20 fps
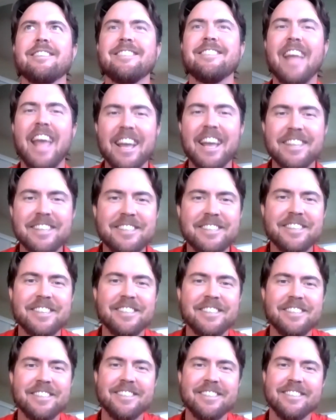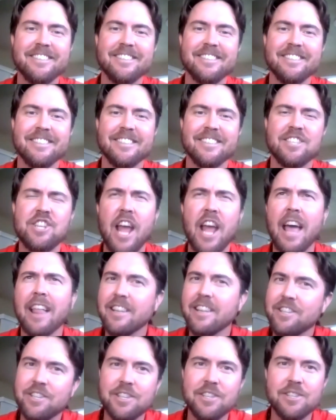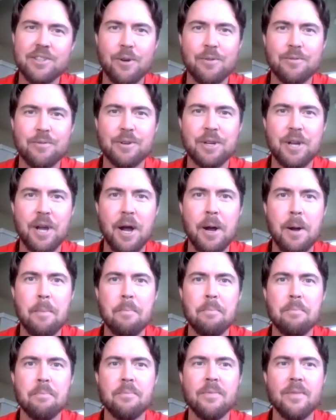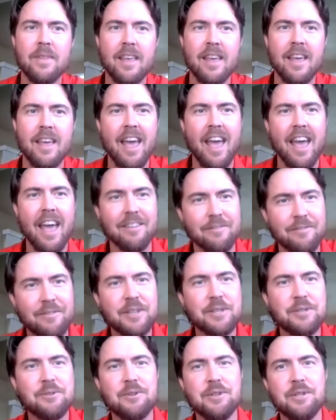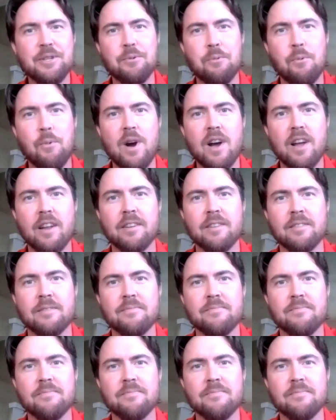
dances, challenges overcome, and victories won.